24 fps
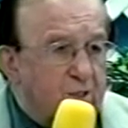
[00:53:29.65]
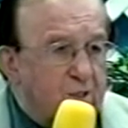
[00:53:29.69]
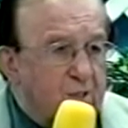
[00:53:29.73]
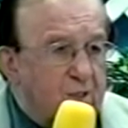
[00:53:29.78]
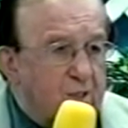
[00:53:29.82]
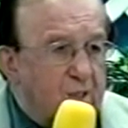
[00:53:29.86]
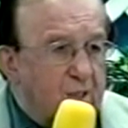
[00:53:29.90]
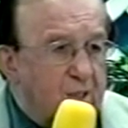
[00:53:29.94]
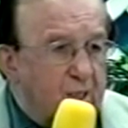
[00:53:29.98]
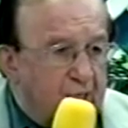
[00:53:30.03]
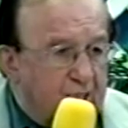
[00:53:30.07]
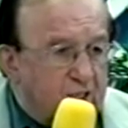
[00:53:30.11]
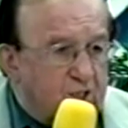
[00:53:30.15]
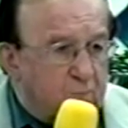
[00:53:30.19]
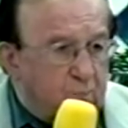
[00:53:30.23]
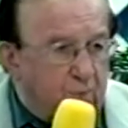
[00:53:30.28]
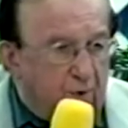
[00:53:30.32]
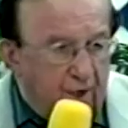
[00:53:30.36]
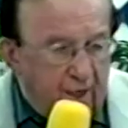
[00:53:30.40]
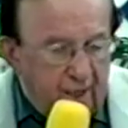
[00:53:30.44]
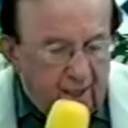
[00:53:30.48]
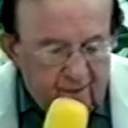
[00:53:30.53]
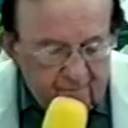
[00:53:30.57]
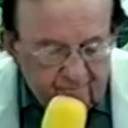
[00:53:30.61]
could
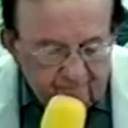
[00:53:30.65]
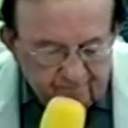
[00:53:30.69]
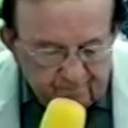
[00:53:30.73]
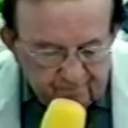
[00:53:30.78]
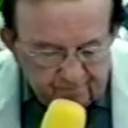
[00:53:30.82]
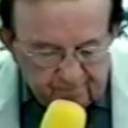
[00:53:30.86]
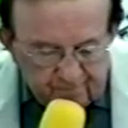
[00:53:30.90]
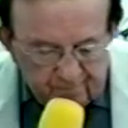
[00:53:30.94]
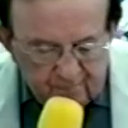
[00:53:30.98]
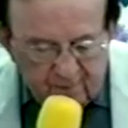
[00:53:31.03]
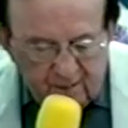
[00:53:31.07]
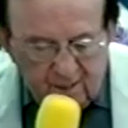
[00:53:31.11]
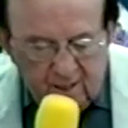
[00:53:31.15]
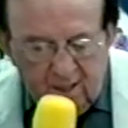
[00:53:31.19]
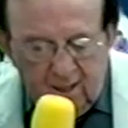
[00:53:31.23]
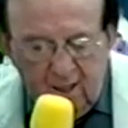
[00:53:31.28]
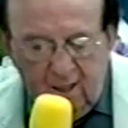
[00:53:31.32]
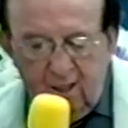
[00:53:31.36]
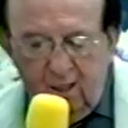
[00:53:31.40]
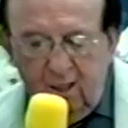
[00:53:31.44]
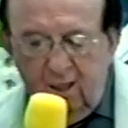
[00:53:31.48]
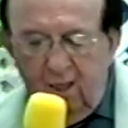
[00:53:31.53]
imagine. Let's pray.